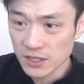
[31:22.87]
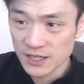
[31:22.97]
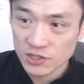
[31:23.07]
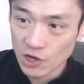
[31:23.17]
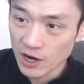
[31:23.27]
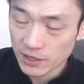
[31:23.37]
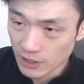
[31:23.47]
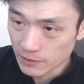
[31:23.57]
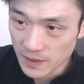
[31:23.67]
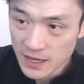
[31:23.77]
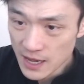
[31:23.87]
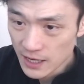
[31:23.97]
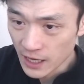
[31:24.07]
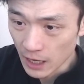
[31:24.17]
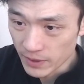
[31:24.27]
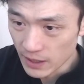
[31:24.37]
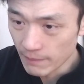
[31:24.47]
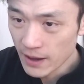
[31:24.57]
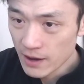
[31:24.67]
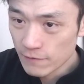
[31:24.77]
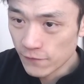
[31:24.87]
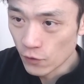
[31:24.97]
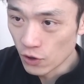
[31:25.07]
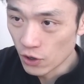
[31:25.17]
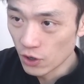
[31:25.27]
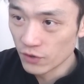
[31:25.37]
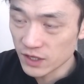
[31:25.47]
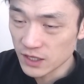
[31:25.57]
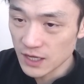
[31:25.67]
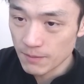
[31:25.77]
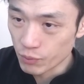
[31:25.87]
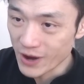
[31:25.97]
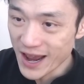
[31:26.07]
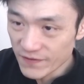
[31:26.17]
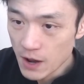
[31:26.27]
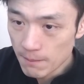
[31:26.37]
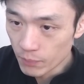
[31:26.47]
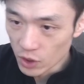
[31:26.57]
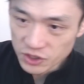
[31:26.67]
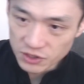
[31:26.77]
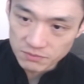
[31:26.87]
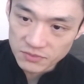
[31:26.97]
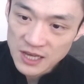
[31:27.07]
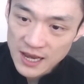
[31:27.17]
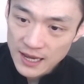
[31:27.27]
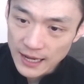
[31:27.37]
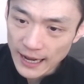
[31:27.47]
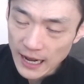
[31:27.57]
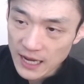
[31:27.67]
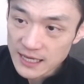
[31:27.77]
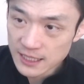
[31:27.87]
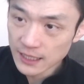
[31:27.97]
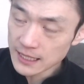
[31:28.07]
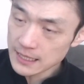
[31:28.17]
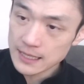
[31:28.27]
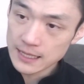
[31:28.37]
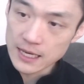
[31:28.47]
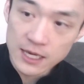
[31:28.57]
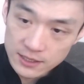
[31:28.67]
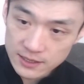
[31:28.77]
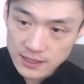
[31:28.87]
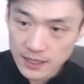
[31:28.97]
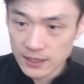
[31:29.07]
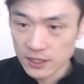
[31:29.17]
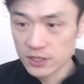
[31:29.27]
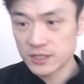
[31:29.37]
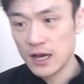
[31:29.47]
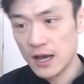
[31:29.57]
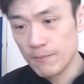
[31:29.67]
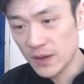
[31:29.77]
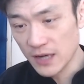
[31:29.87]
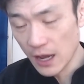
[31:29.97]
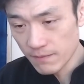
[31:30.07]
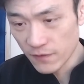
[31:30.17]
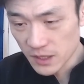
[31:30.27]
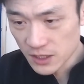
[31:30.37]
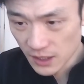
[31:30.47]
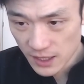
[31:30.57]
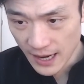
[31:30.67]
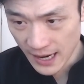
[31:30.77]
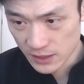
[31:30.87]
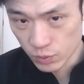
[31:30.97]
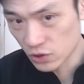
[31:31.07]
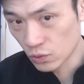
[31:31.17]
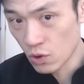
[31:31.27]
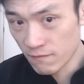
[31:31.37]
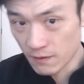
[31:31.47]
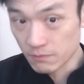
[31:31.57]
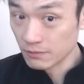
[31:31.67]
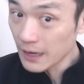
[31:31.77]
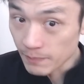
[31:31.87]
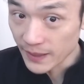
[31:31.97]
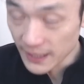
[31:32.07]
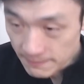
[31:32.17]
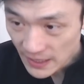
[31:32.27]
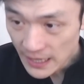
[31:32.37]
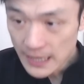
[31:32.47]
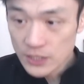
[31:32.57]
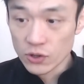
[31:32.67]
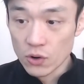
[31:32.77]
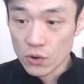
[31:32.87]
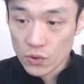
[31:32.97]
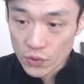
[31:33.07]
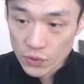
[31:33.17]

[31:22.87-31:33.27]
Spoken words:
exciting rugby coming up for the Brave Blossoms. Italy there's a big name from Italy, has withdrawn from rugby. So,